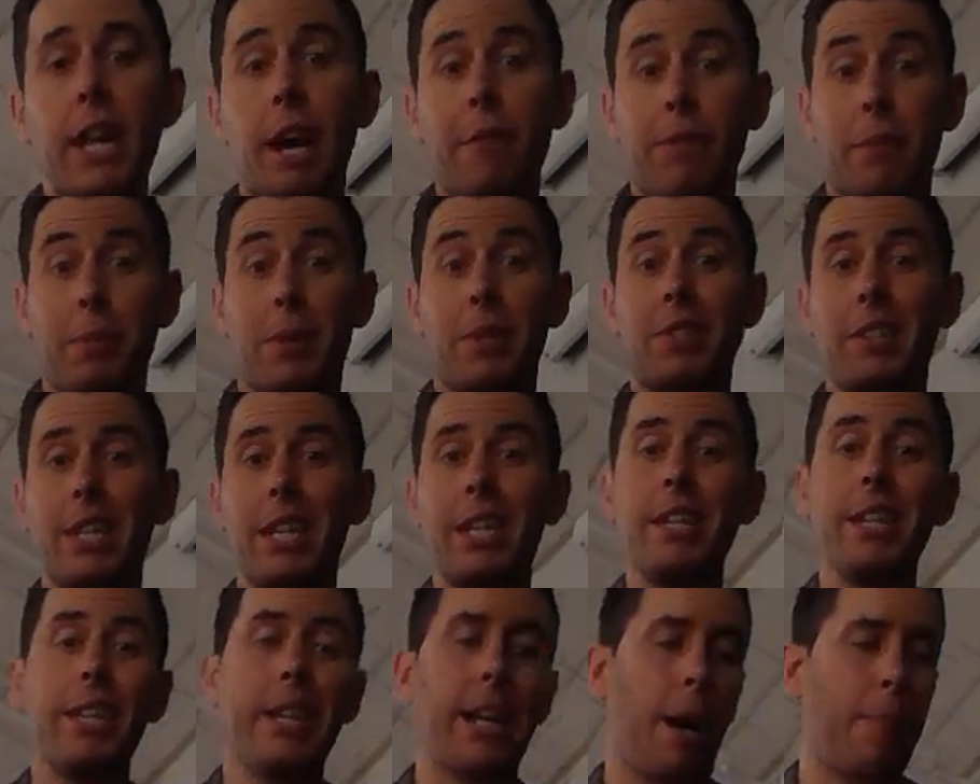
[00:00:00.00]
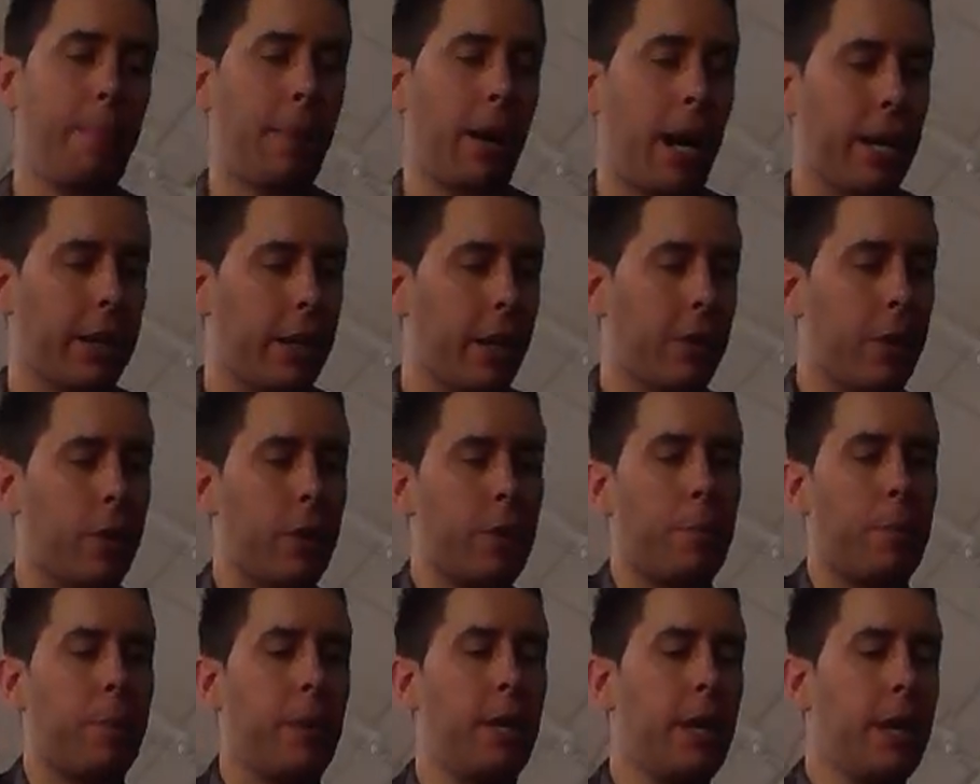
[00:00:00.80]
now from the senior Kapa Haka
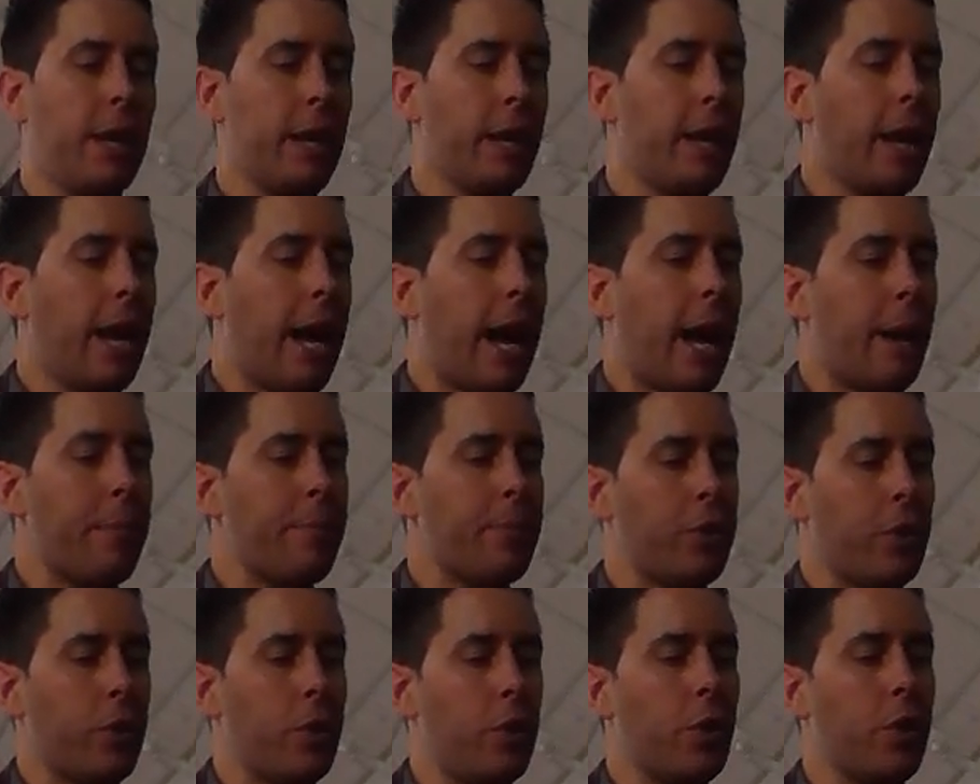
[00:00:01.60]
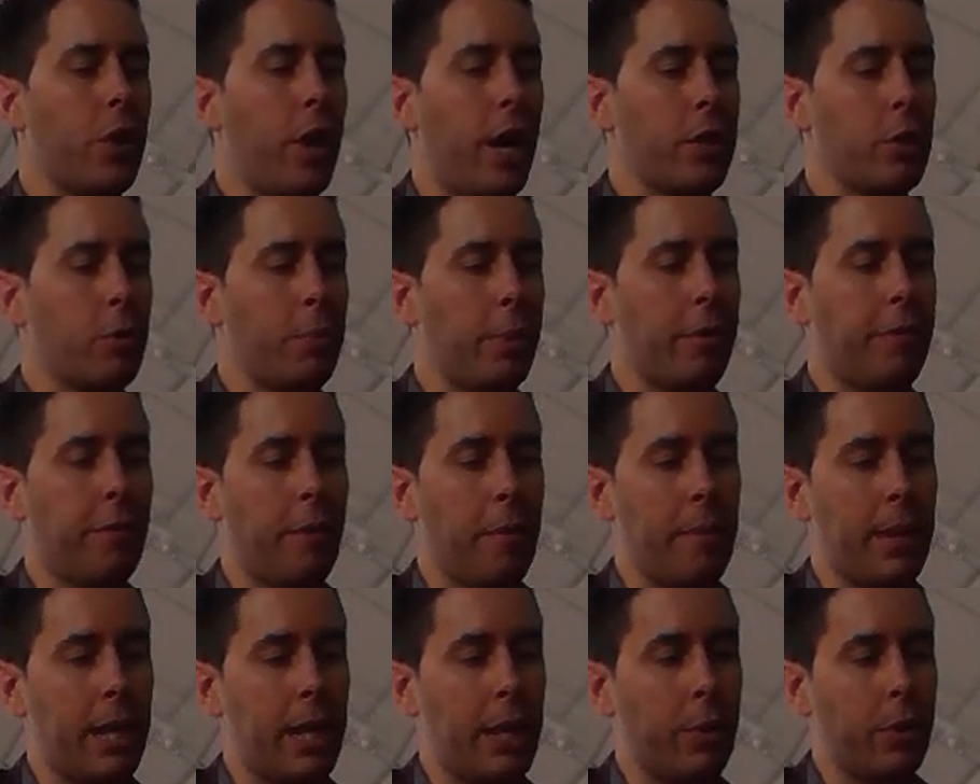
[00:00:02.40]
group. So you guys will be
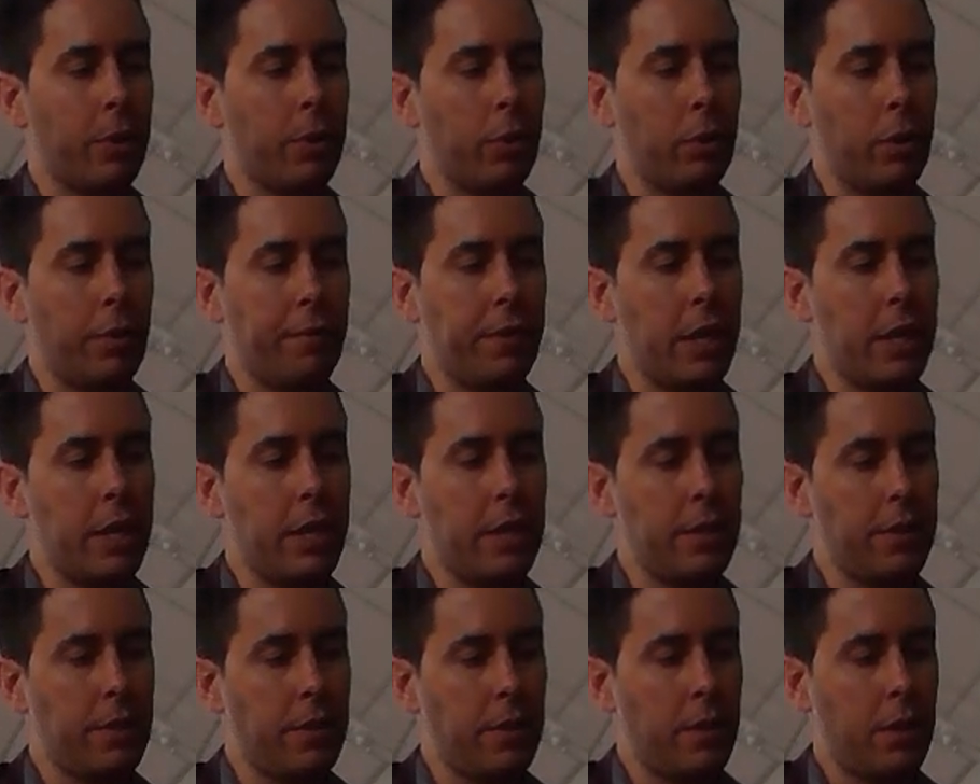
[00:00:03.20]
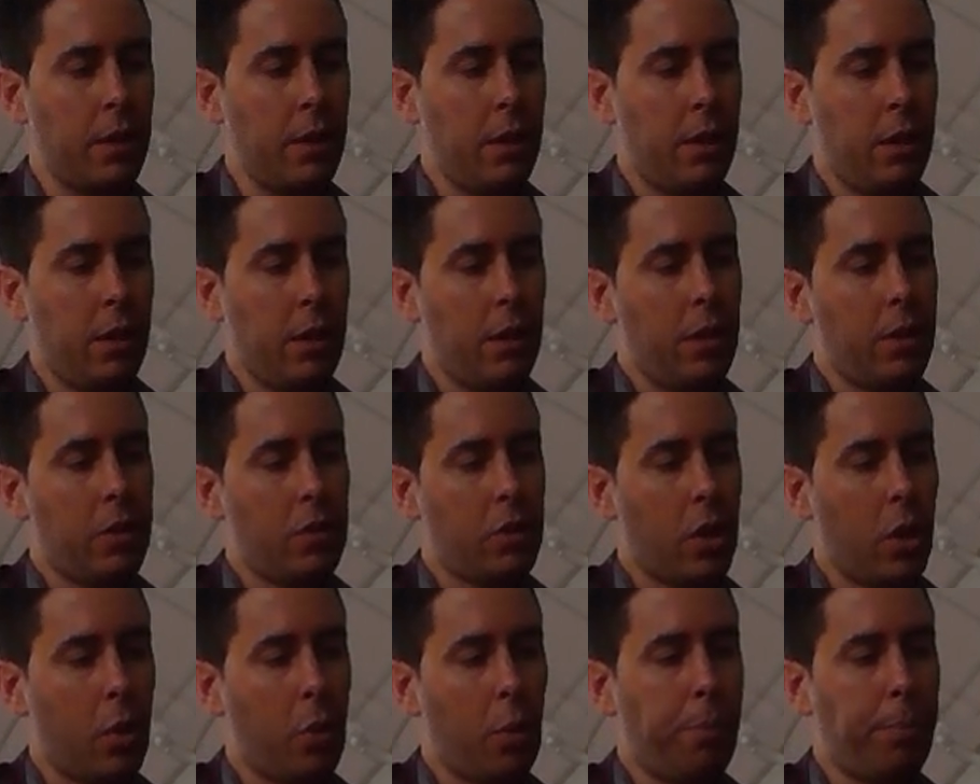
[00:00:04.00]
familiar with all of these.
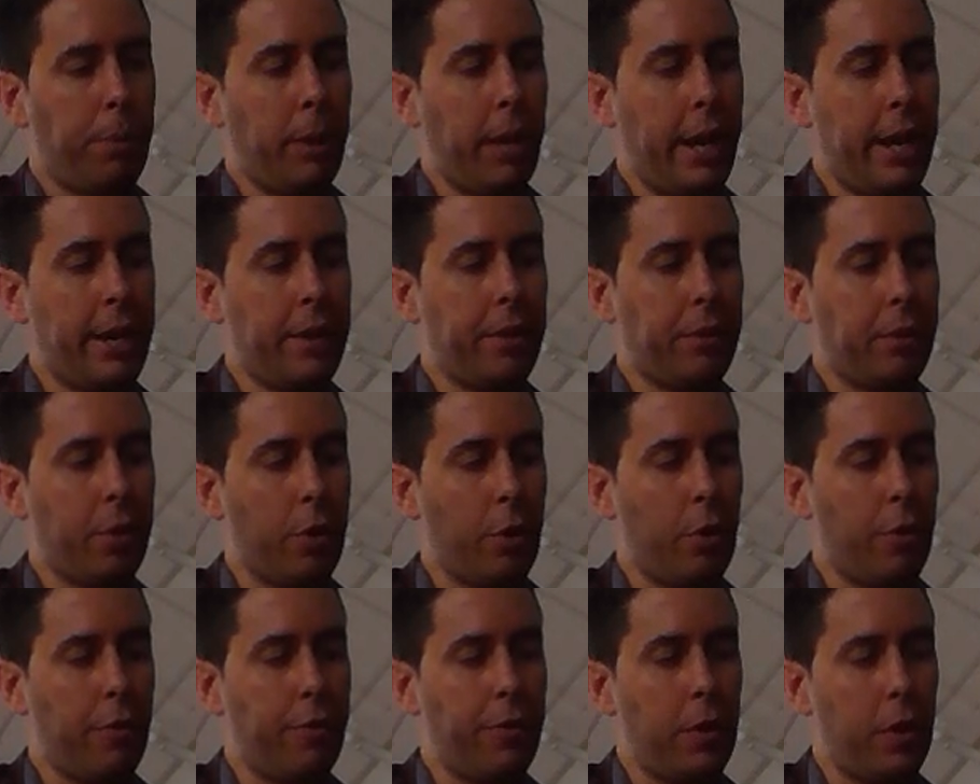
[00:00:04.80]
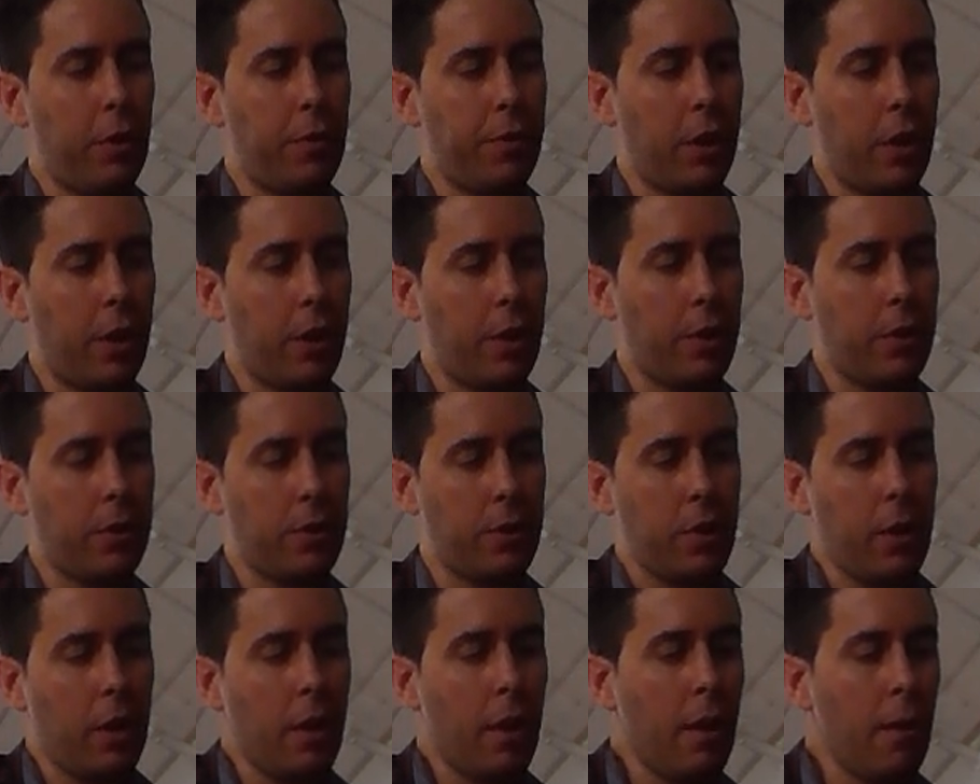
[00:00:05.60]
So we'll play through a few of
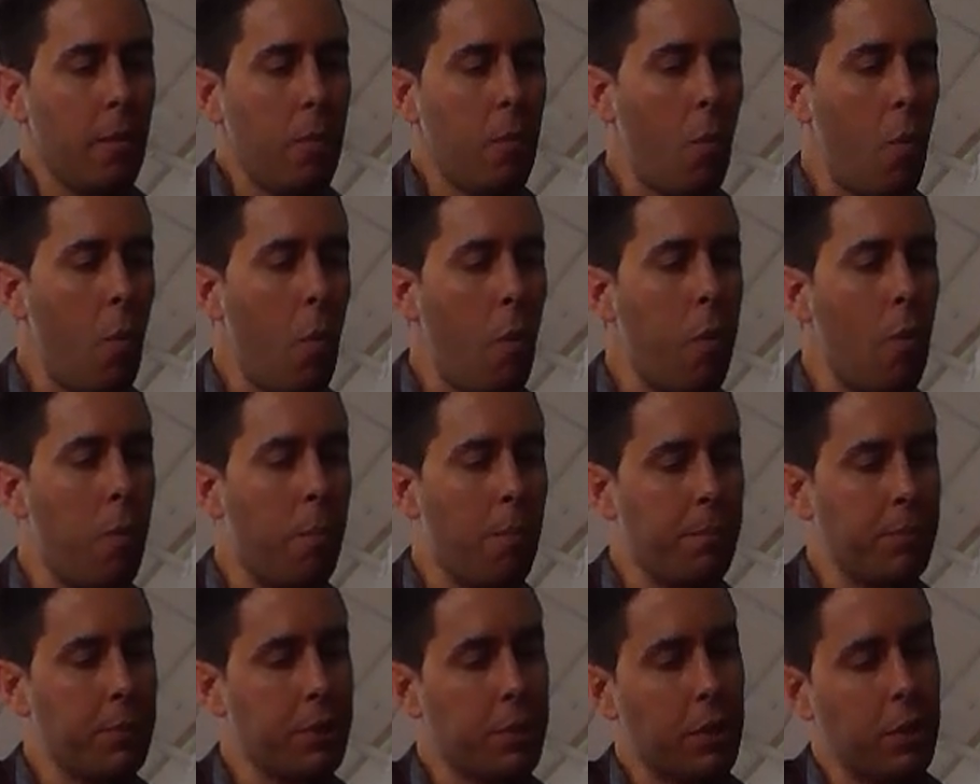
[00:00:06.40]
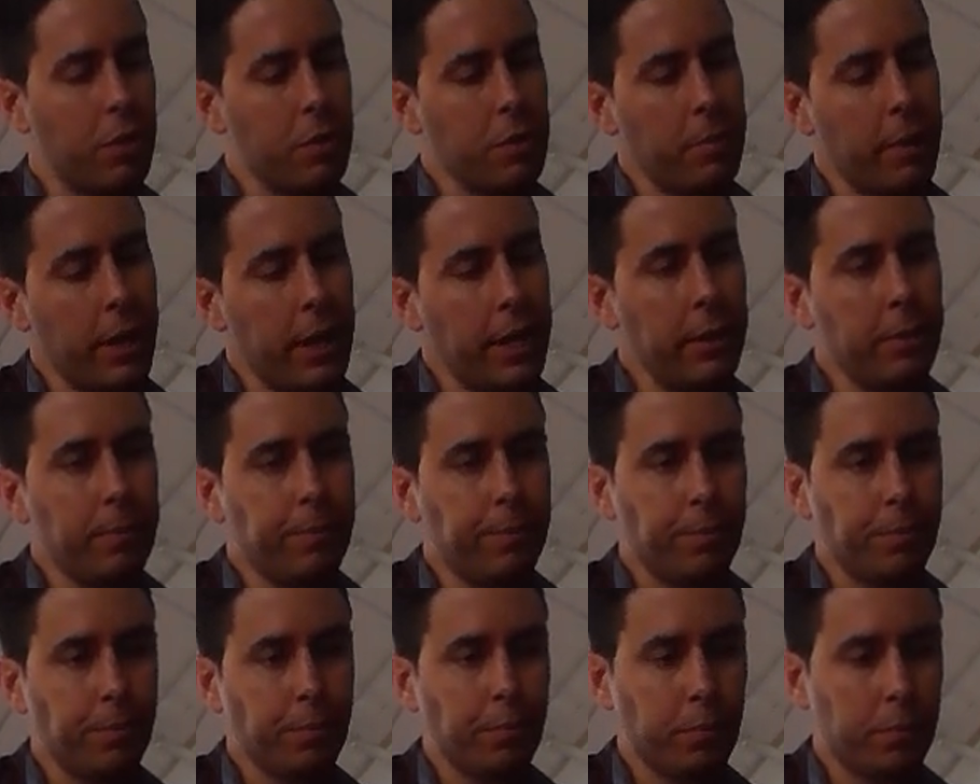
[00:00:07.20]
those. Excuse me.
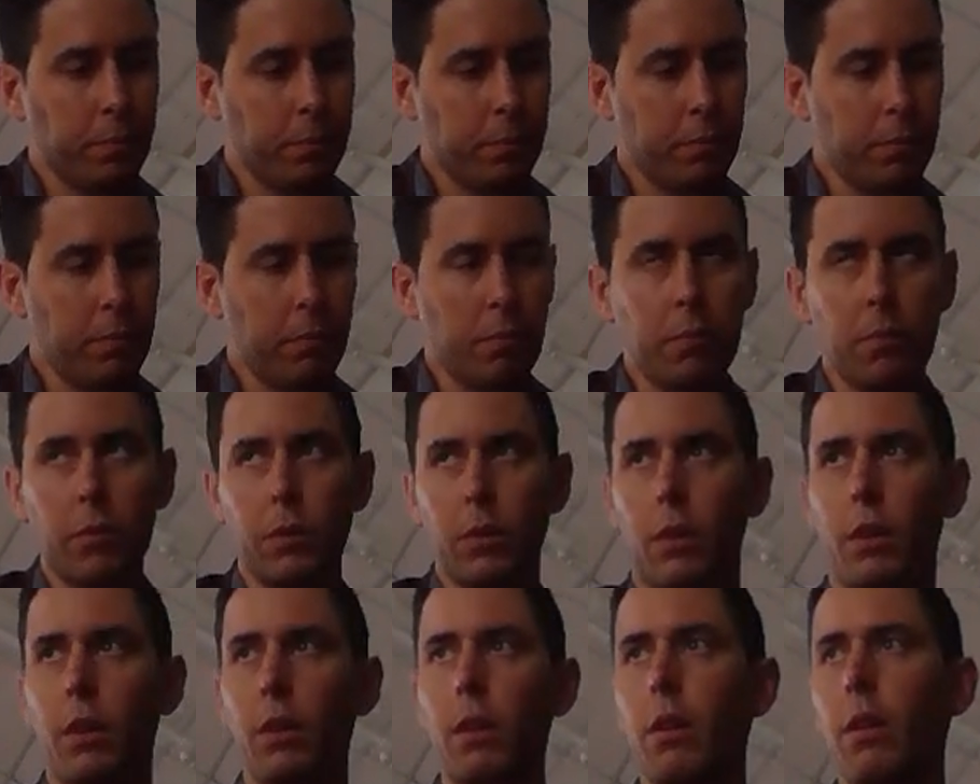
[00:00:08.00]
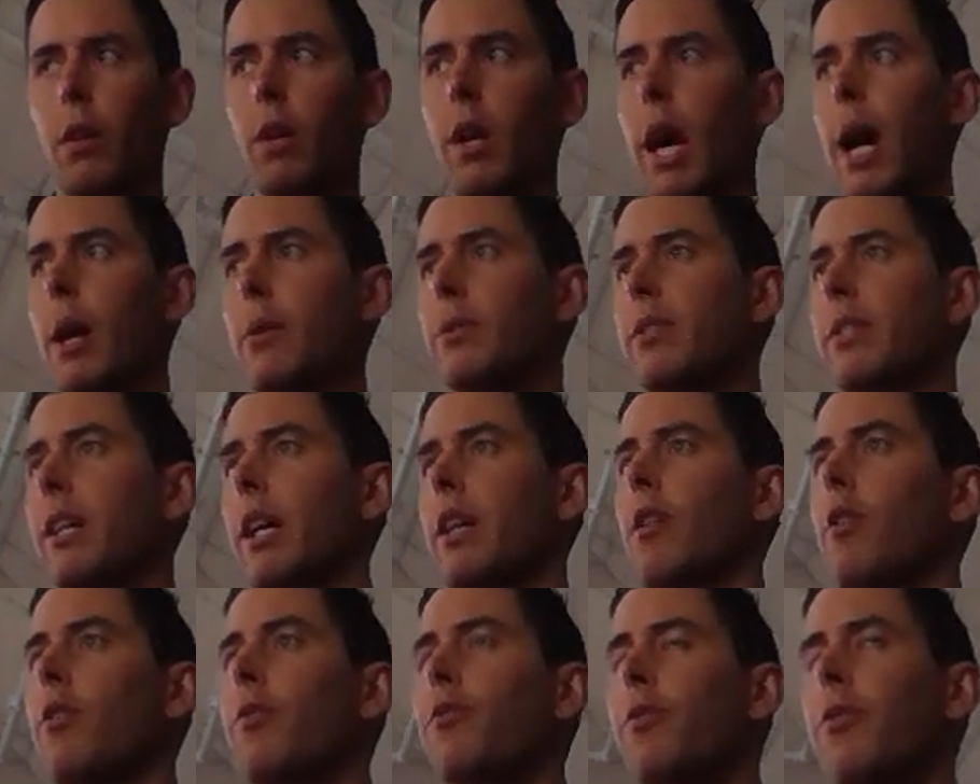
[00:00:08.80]
I'll
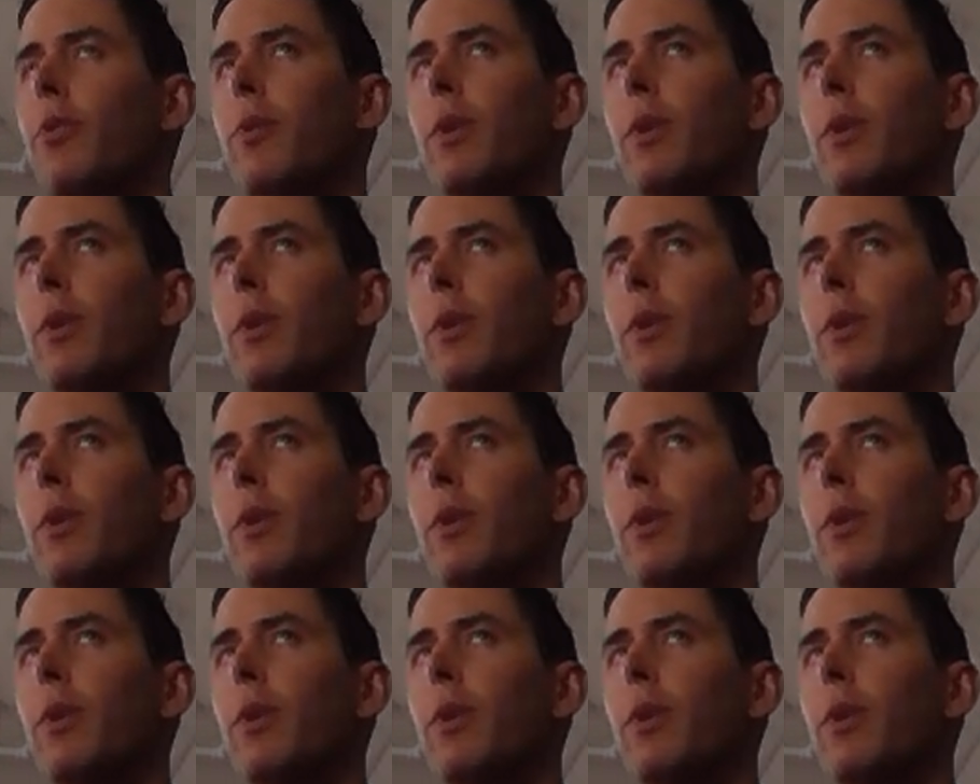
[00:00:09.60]
start off